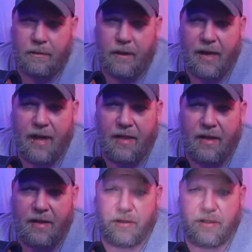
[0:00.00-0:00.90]
But again,
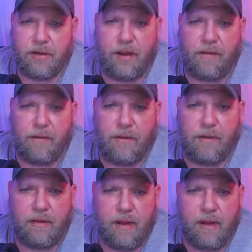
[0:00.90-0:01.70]
that you're still left with,